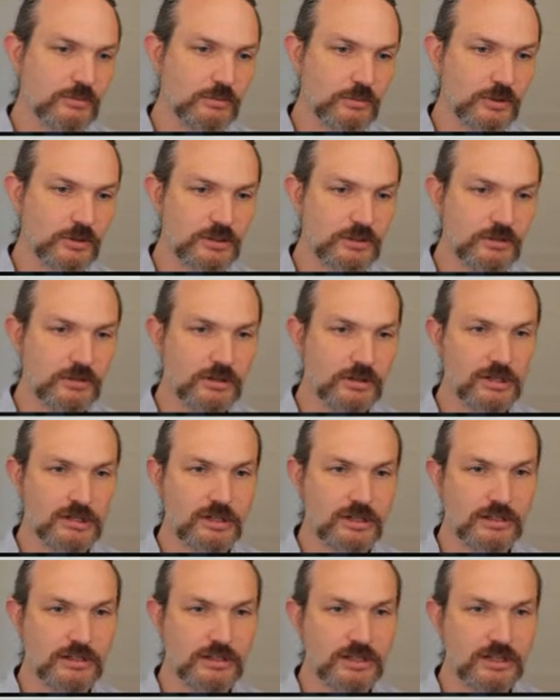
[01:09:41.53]

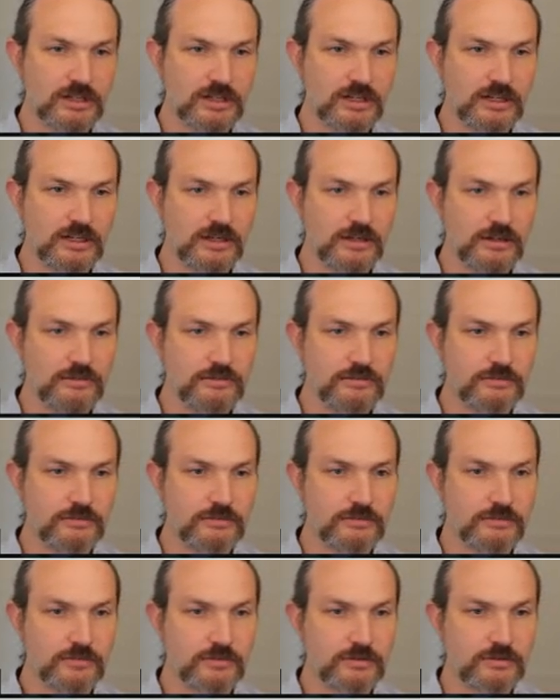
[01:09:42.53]
Wondering
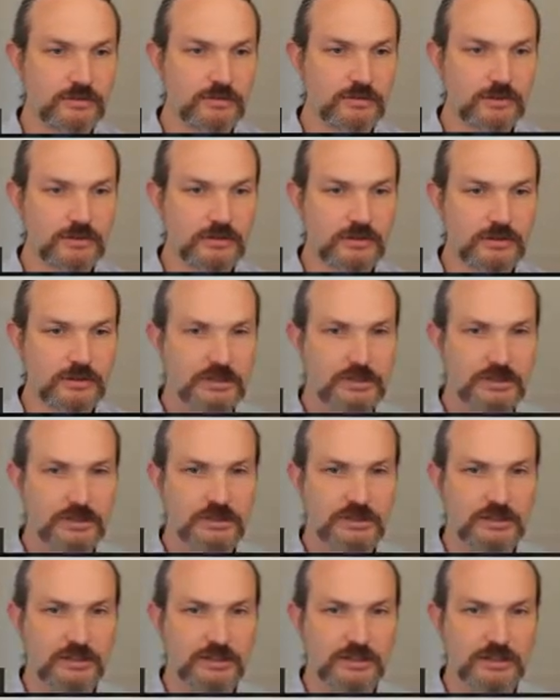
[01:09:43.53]
if
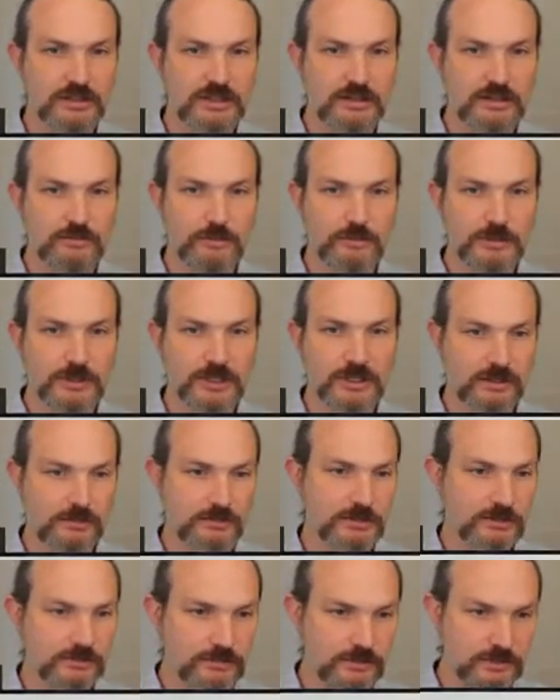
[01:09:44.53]
that will be
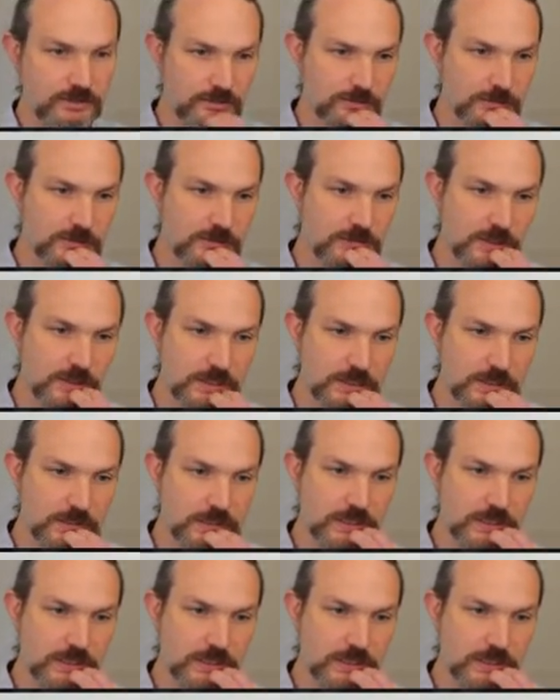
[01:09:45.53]
happier for some reason.